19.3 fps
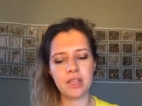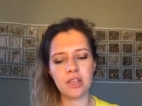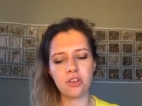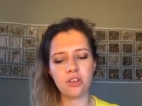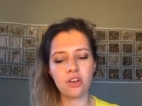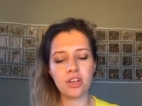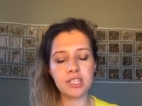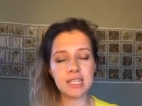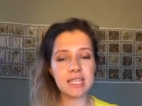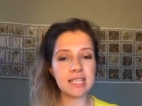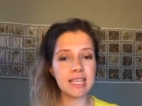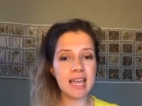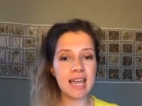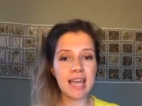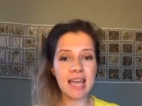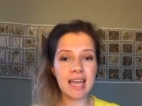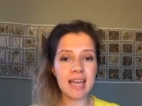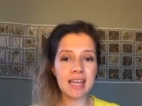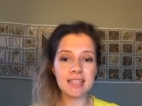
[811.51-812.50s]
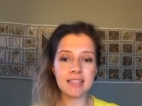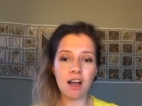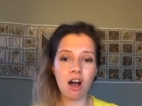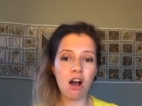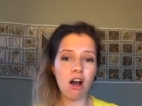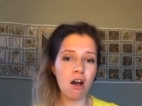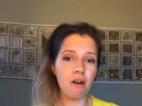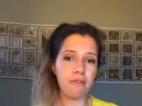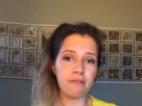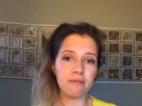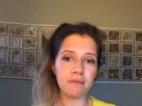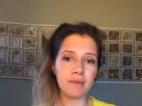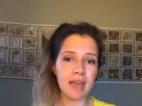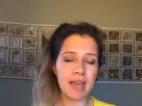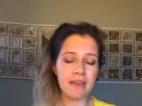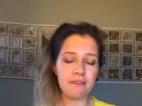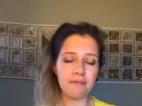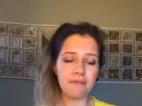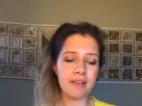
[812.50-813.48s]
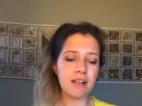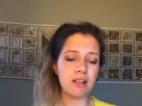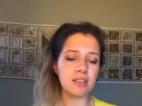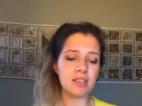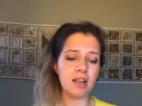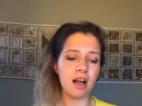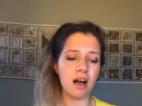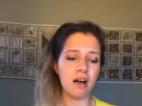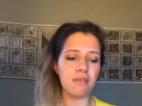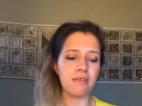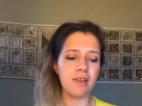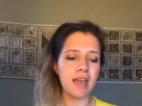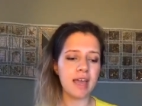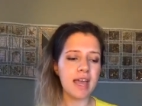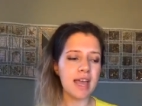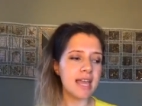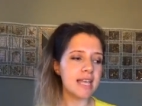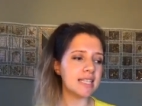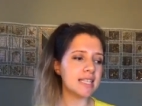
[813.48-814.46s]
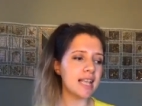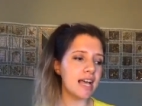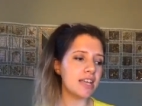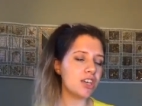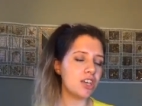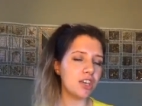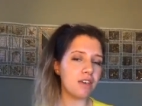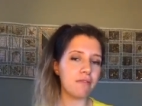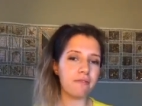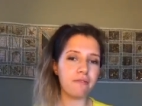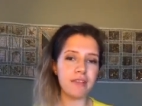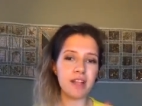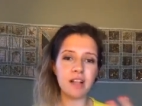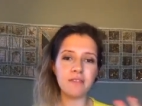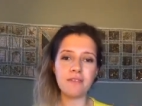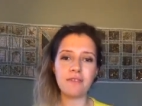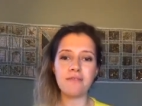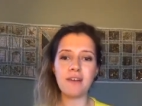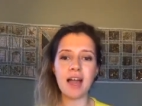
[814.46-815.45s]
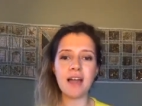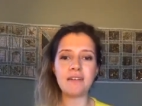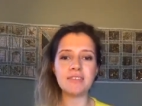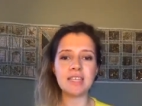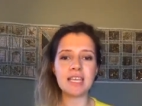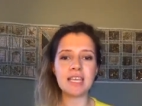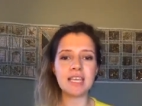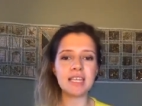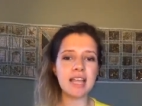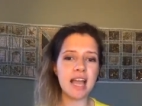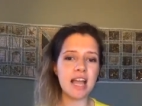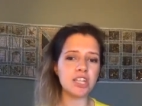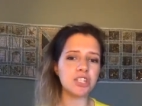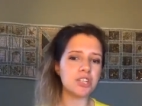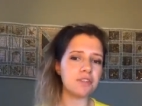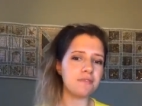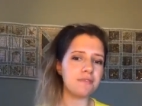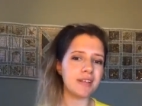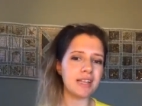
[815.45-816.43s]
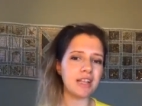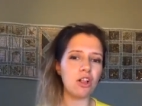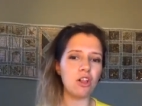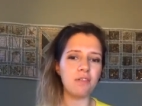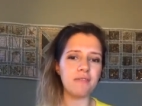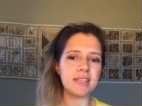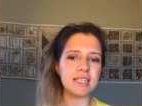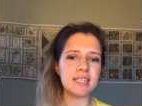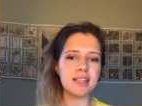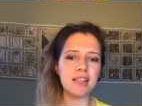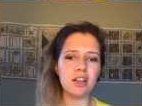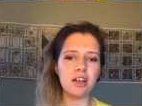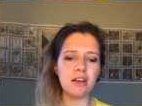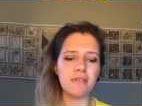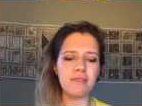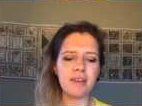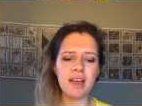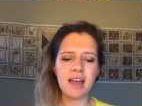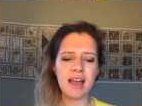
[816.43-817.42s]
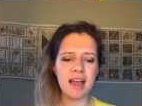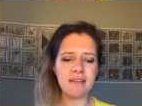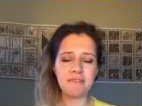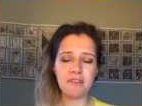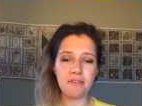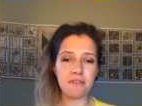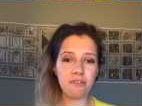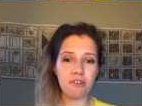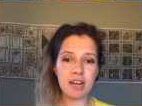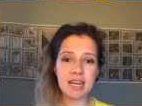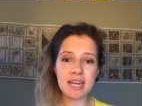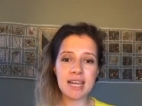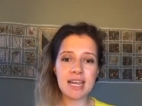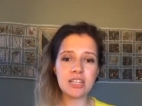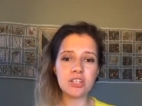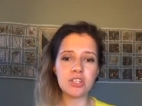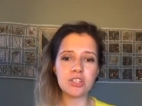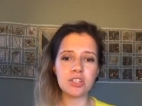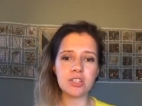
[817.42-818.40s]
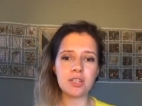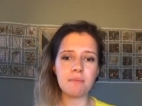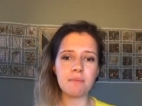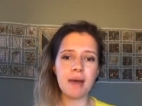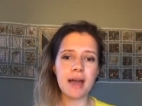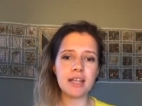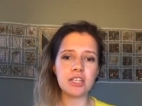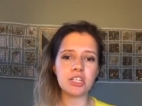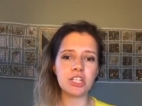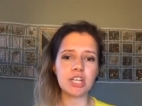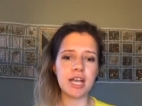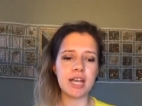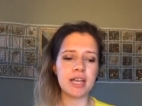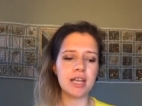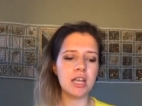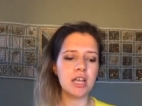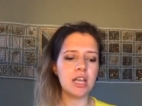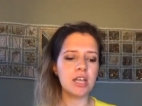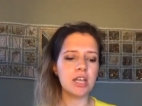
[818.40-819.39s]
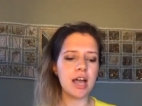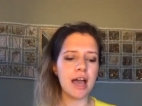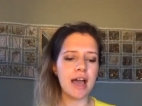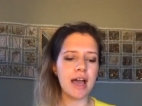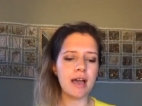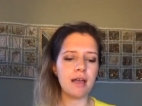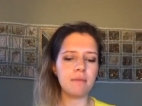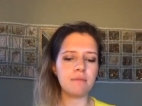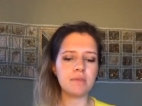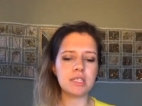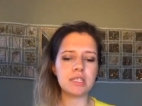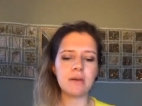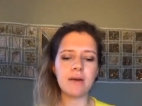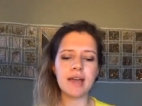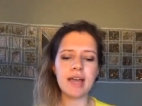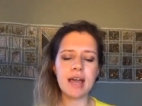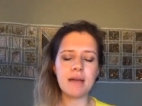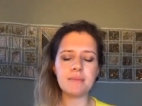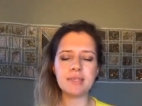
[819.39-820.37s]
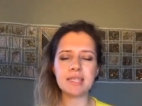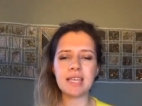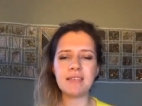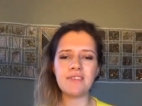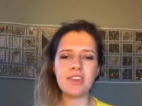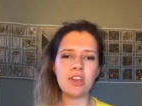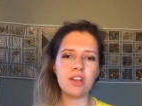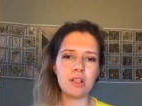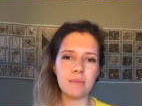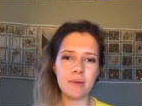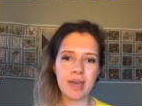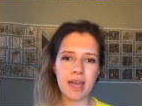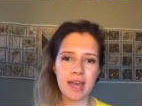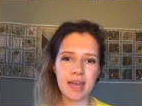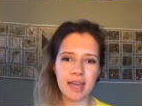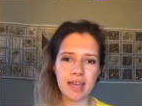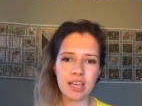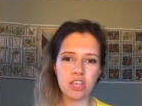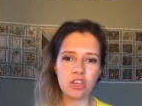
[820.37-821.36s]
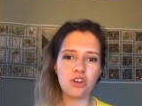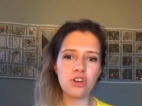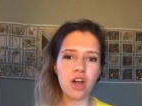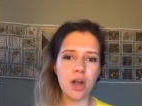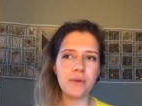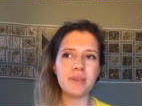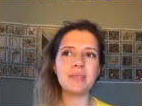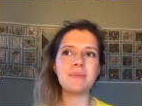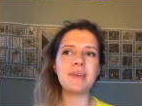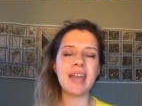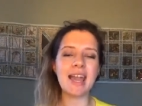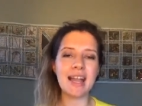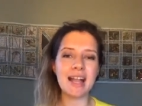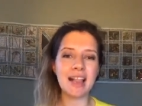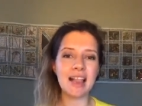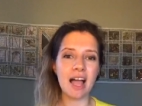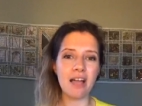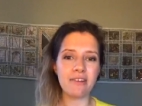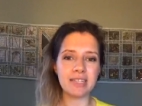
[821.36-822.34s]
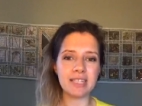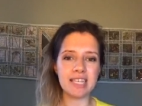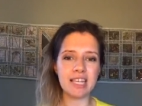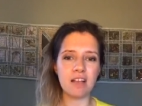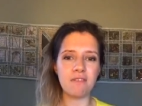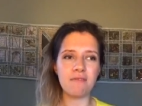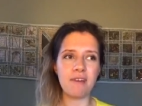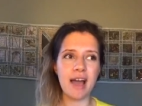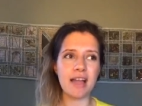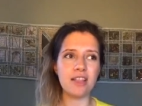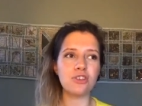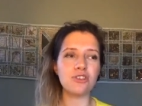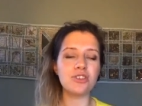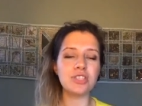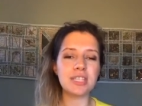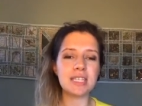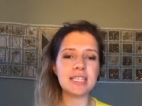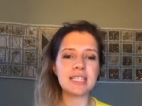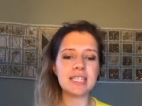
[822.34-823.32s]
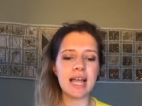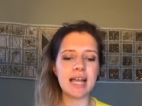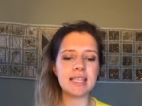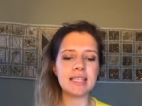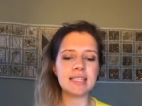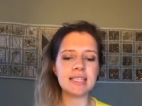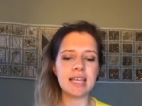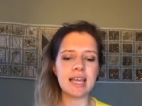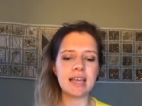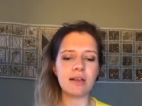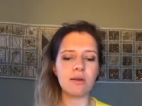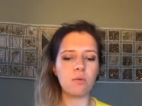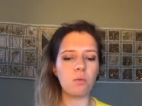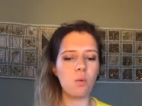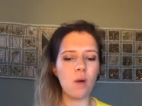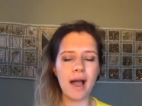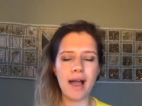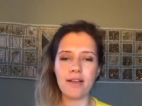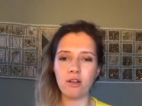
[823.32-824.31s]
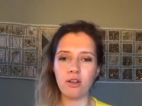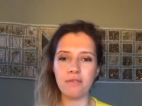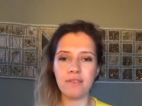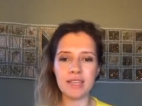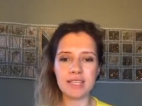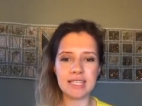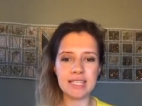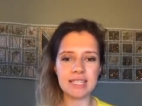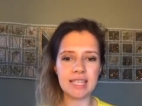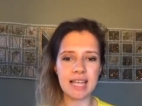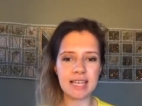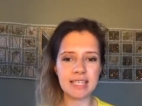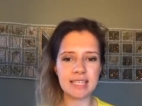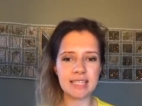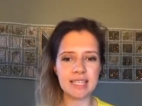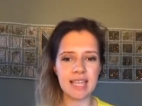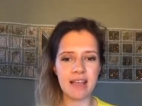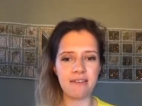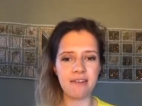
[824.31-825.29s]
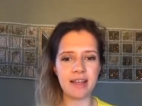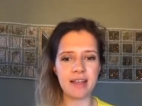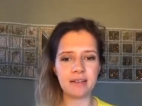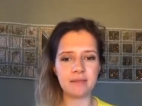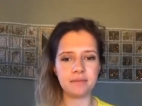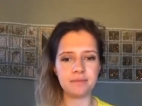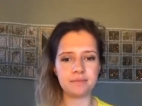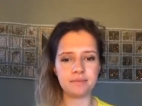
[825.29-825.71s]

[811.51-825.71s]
because it, it is off it feels off it's like you can feel the 5d connection feel all this love and the 3d just doesn't match it um, so i am seeing that you're going to be you're going to be getting clarity on that and understanding why all this is necessary